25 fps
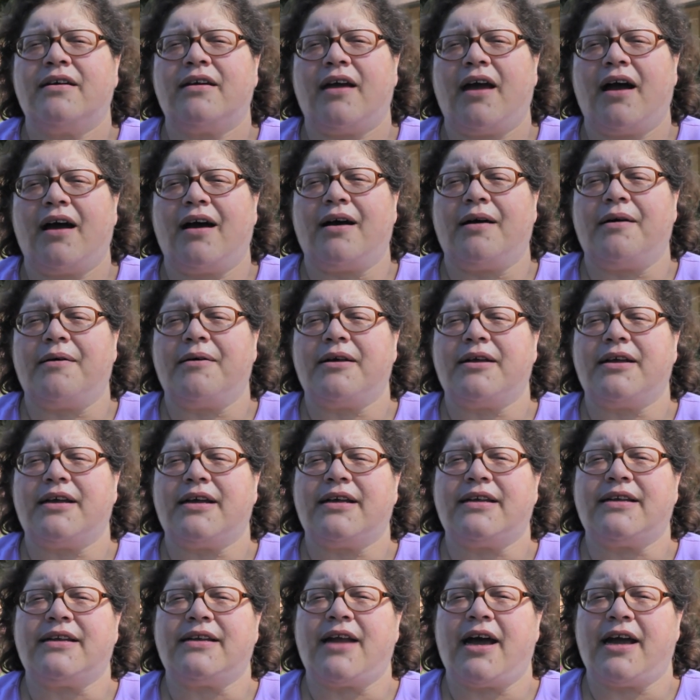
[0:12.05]
Uh,
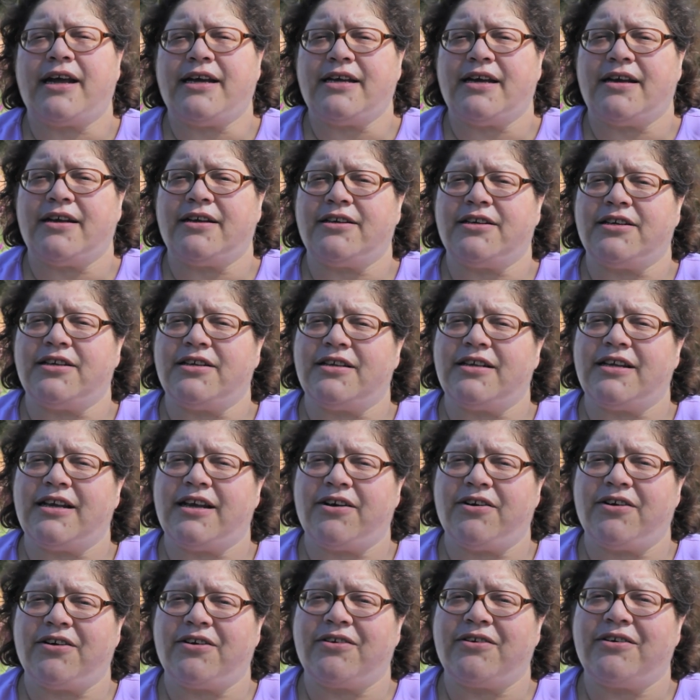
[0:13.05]
in, in, the
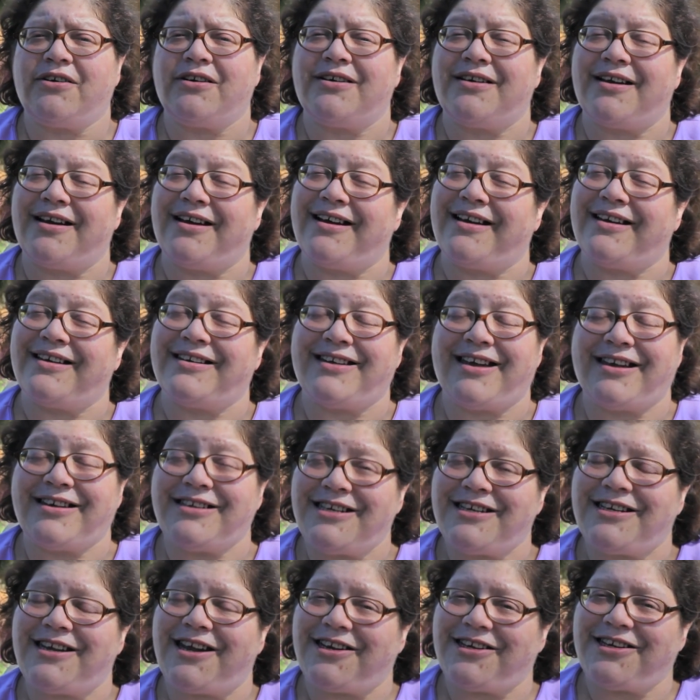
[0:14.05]
year uh,
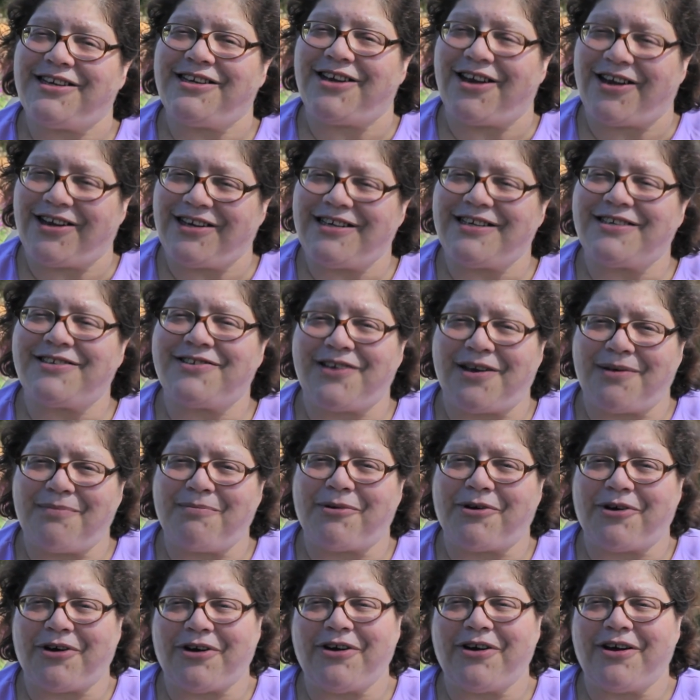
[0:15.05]
1999,
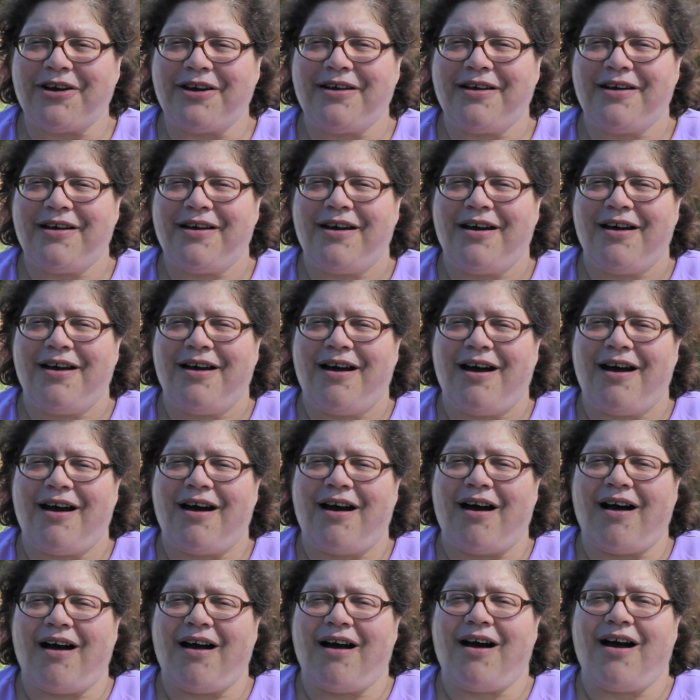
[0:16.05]
December,
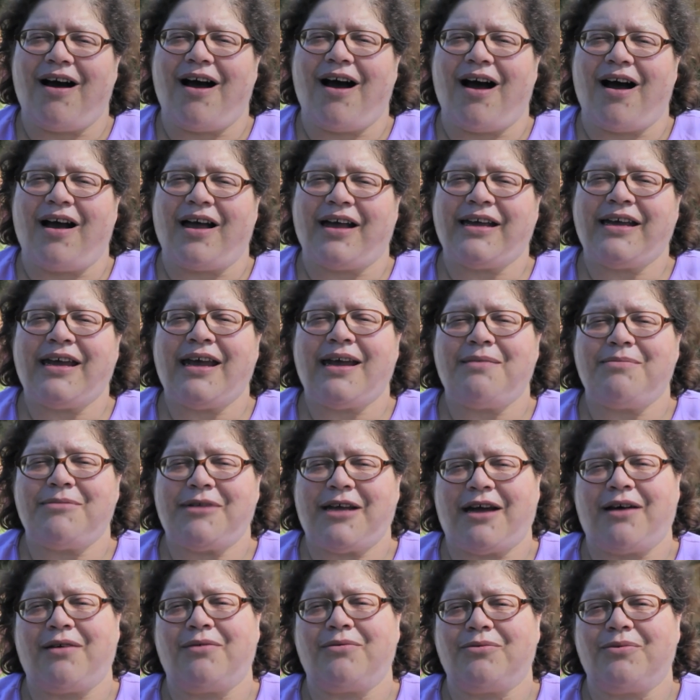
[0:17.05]
uh, I came
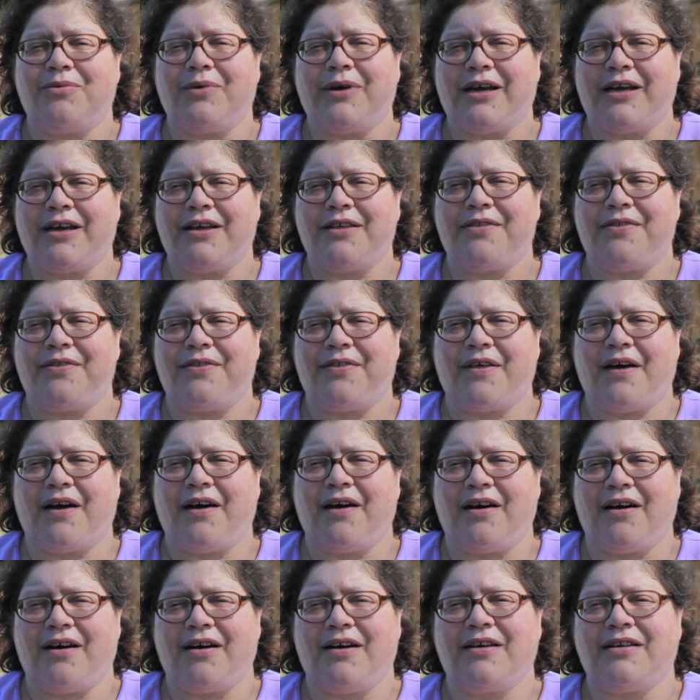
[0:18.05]
down with
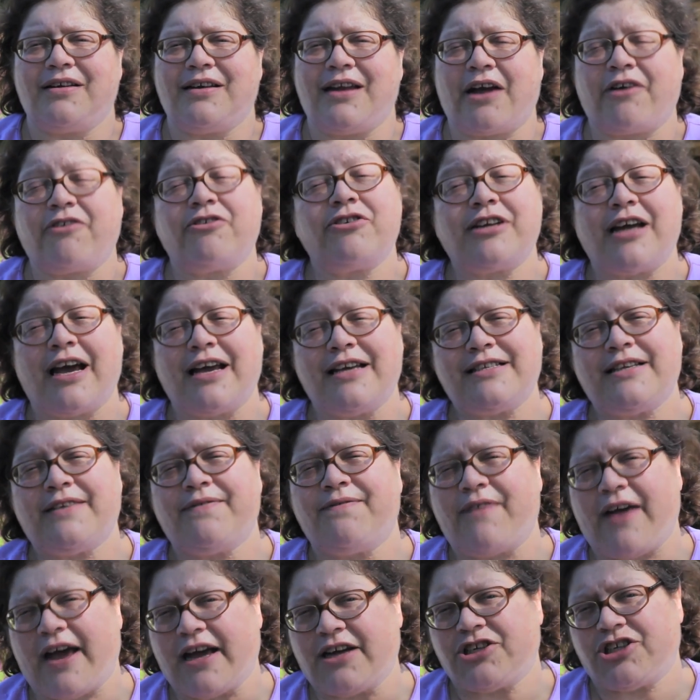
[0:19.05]
uh, necrotizing
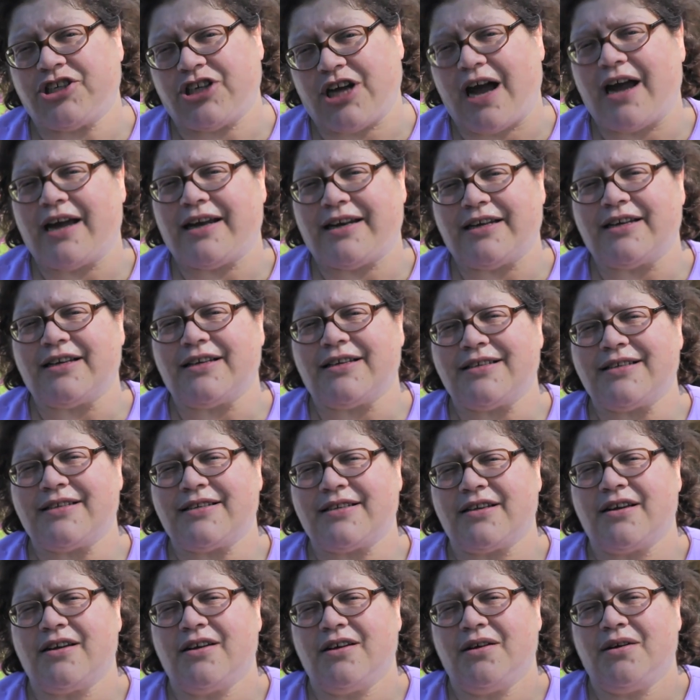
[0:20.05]

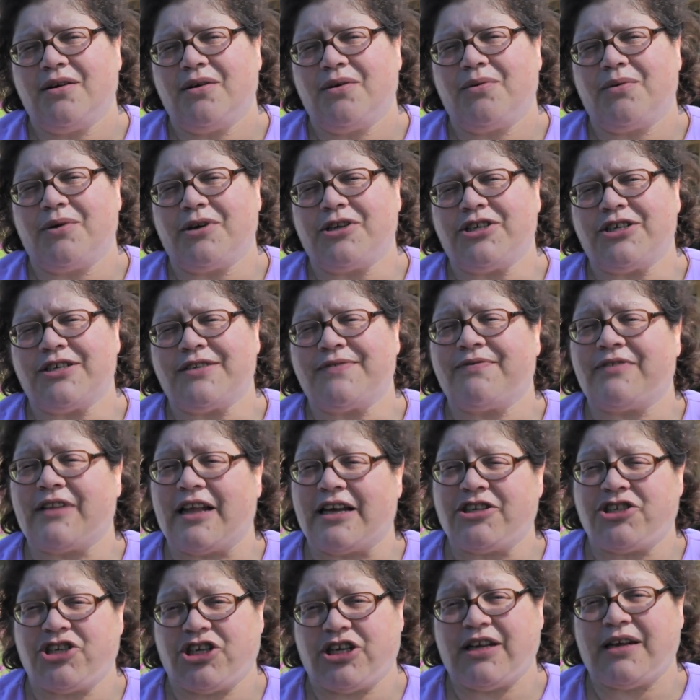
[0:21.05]
fasciitis, which is
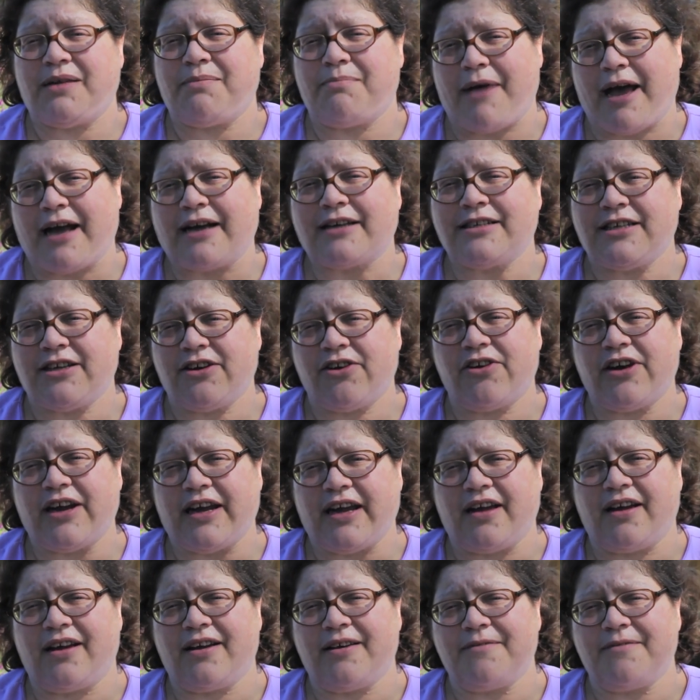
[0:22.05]
flesh eating bacteria.